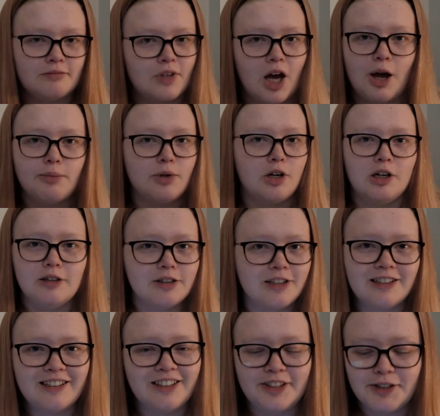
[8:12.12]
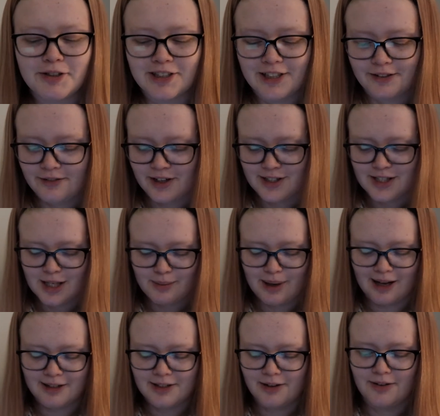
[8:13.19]
I'm not usually fussy
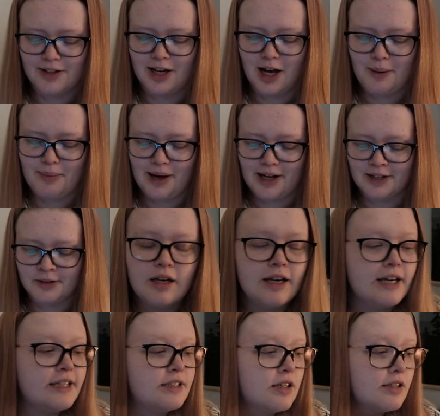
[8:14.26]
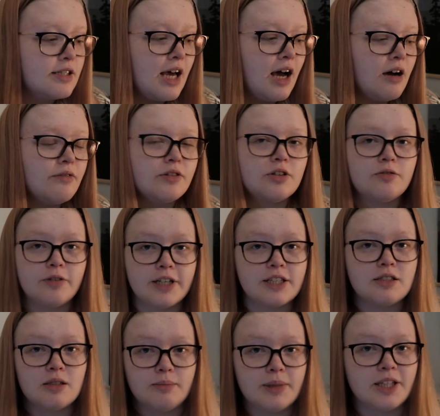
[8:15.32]
about it on the iPad. It does have a
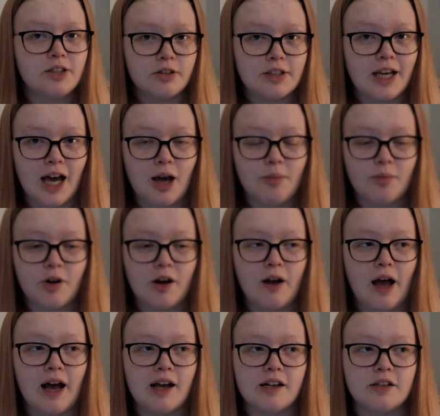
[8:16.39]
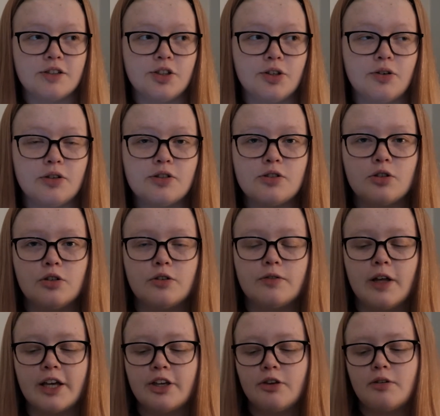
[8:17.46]
reasonably good camera, and you can sort of
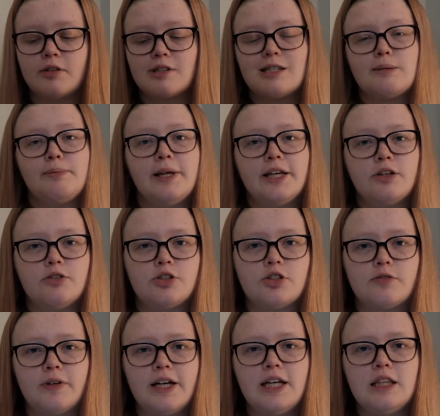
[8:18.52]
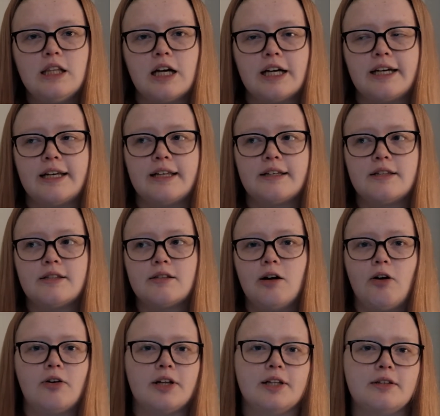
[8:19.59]
like, you can split your screen like it's
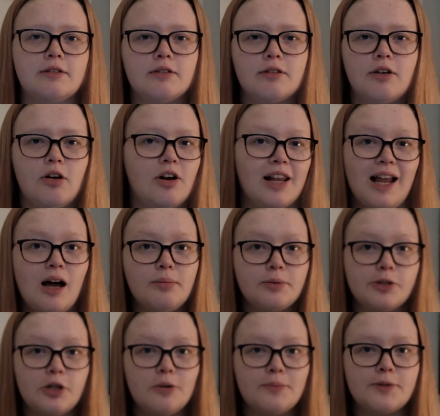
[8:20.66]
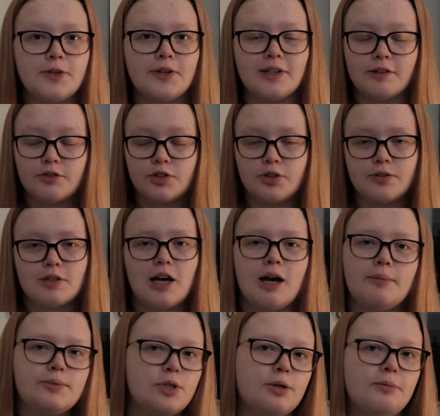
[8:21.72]
on a laptop, so you could have 2
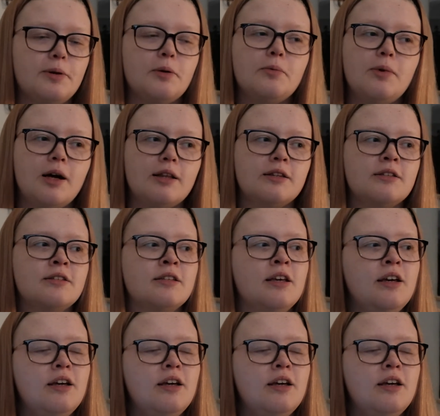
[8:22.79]
tabs open at once.